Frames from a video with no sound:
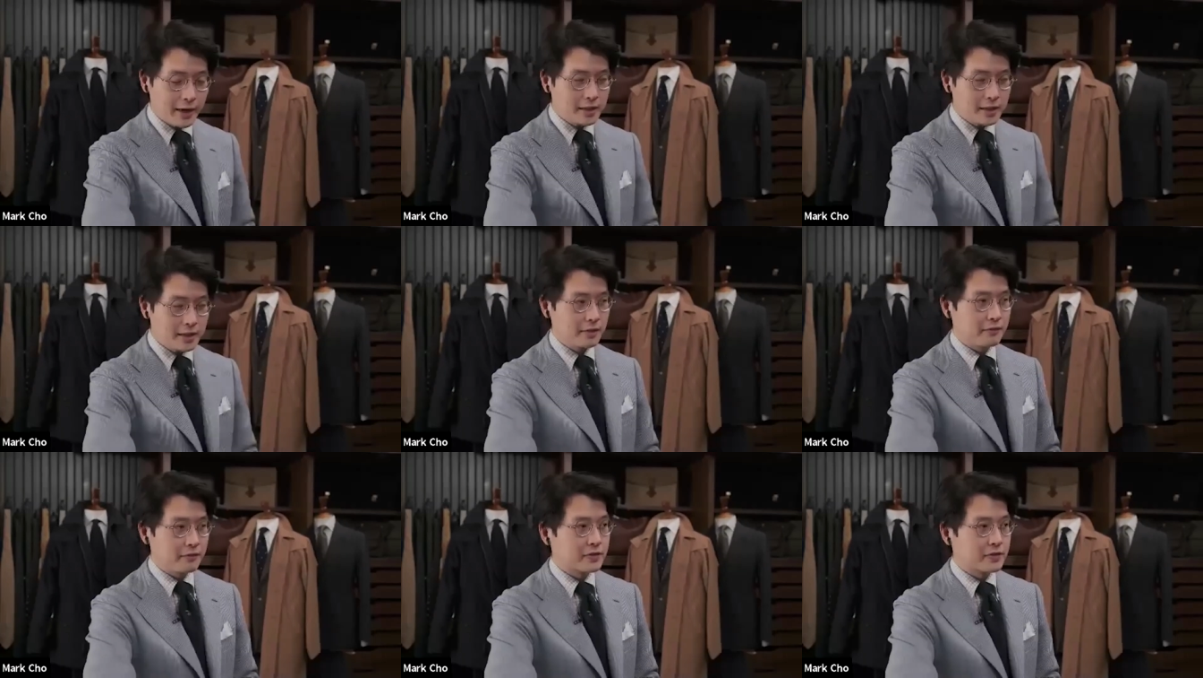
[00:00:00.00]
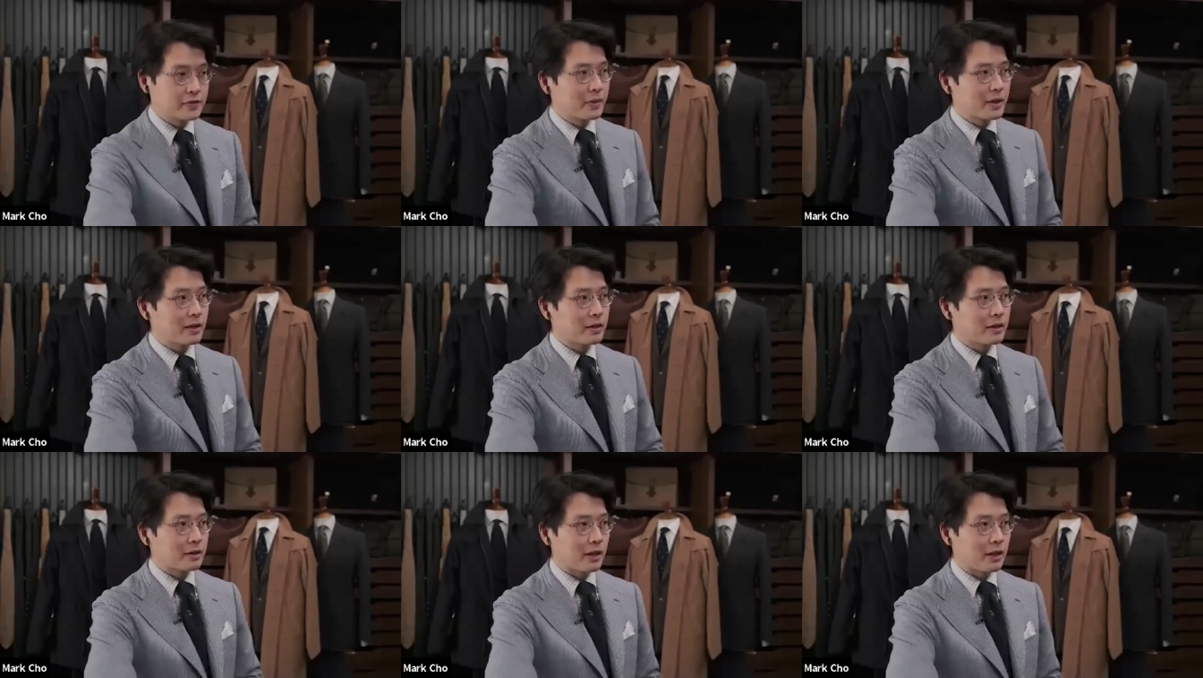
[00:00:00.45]
guess if
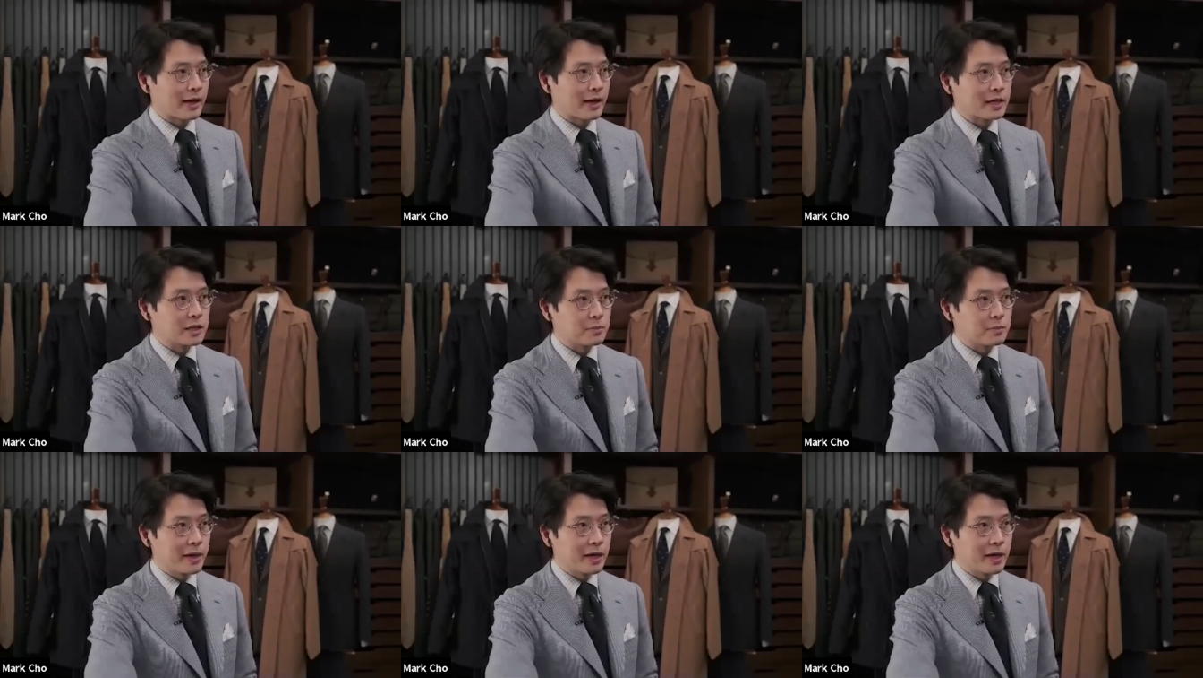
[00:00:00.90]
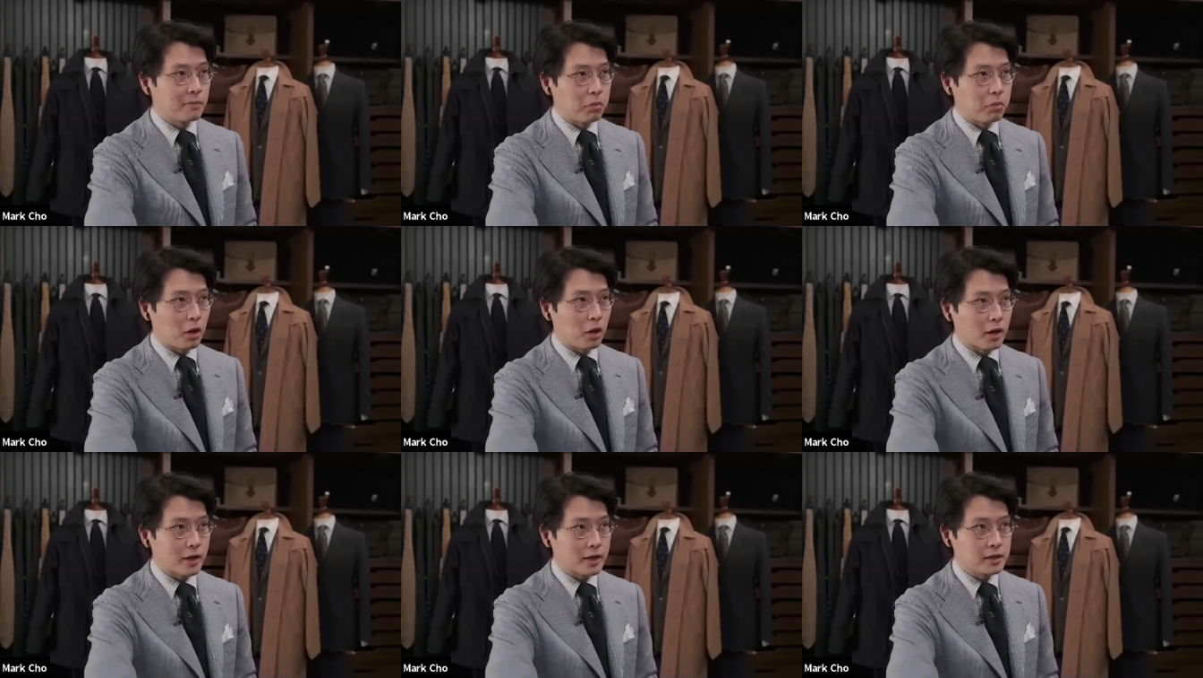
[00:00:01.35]
something like as big a
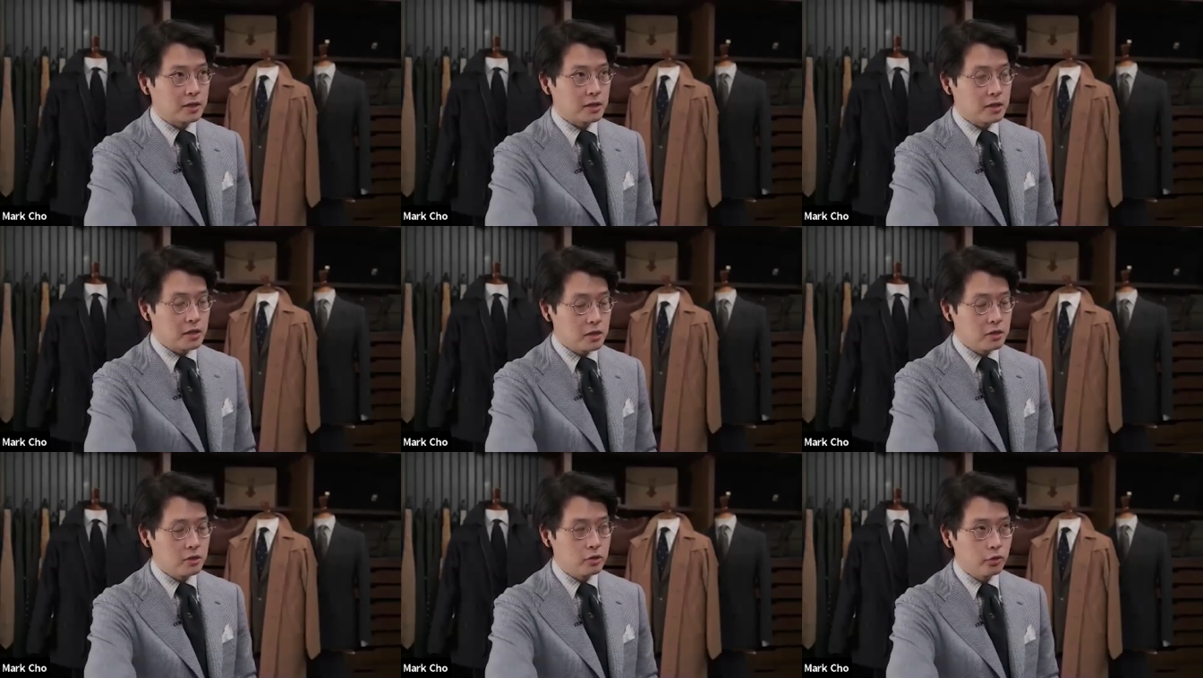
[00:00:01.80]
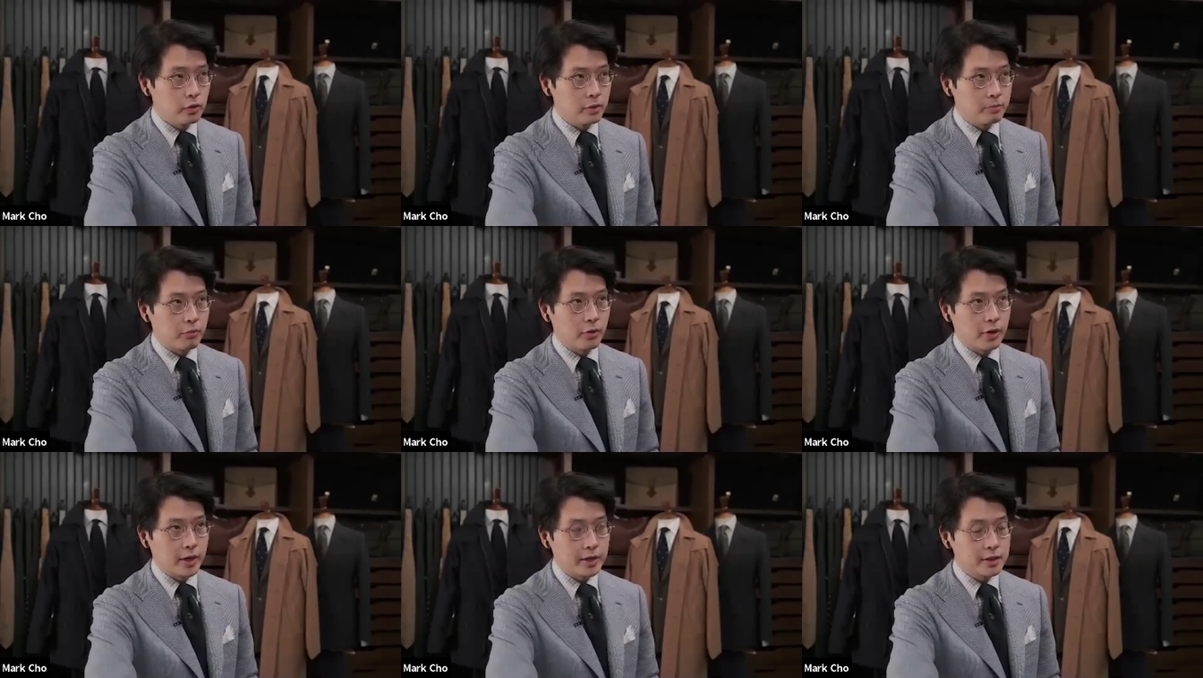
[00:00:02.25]
block as the EU
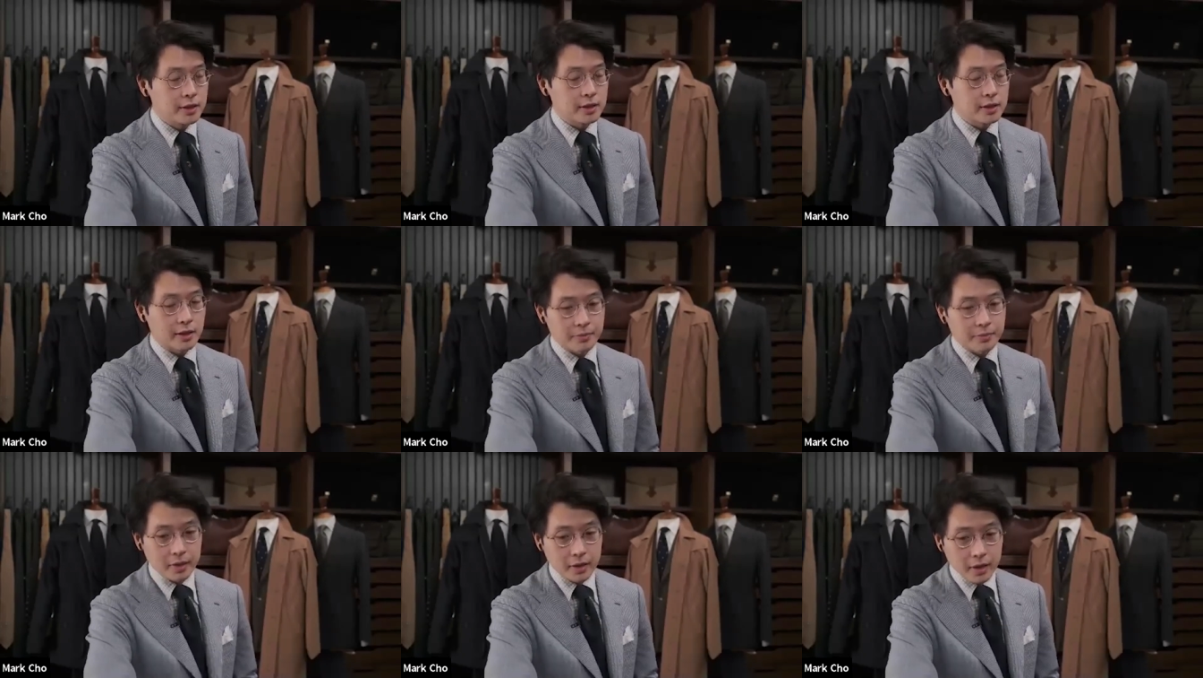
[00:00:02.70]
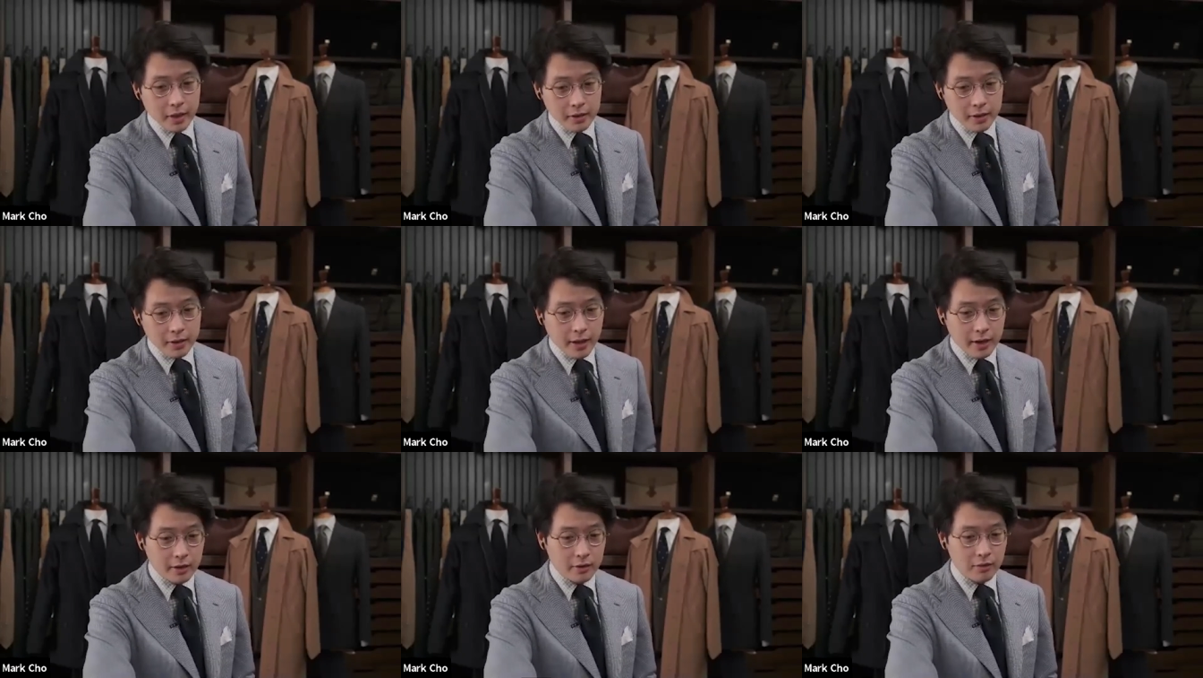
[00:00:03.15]
embraces something like
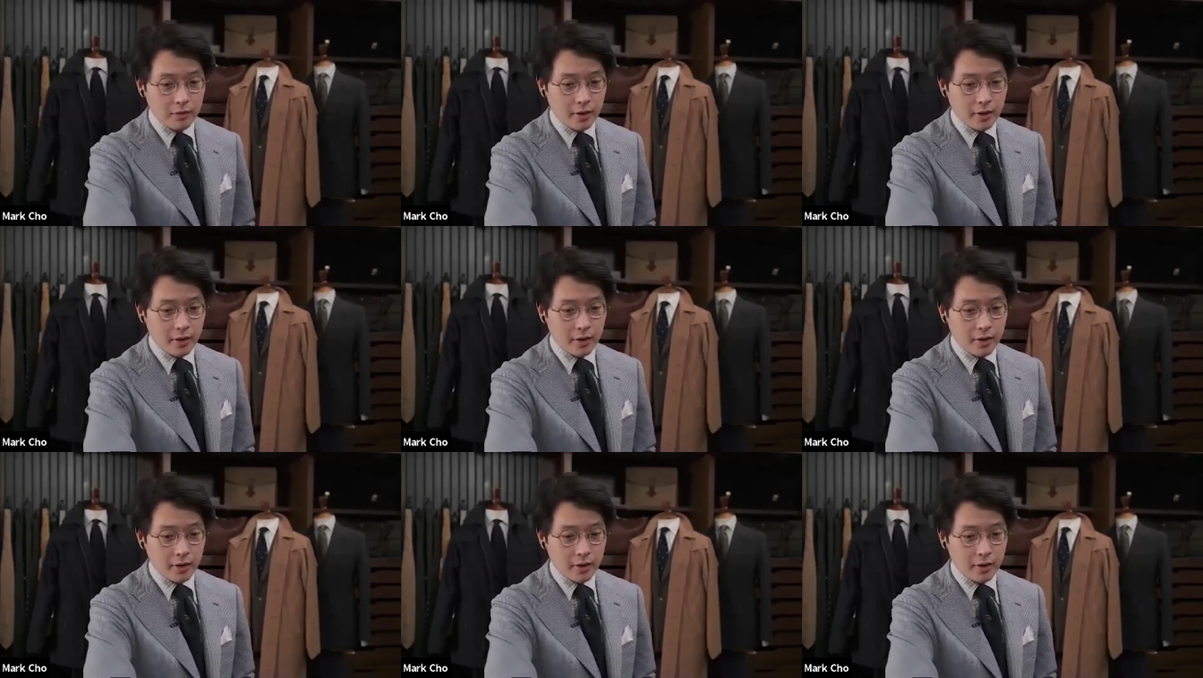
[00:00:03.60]
that,